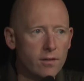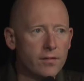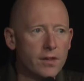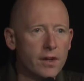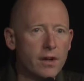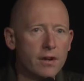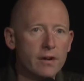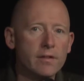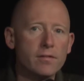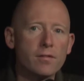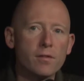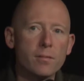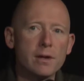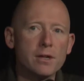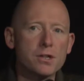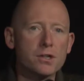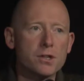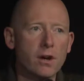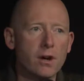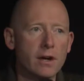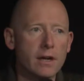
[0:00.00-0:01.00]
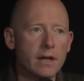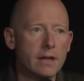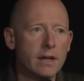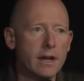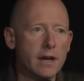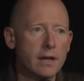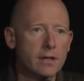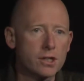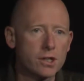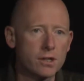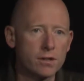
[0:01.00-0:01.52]
their information
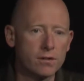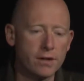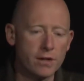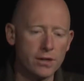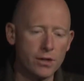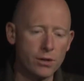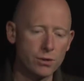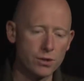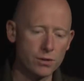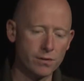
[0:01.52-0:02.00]
architecture and user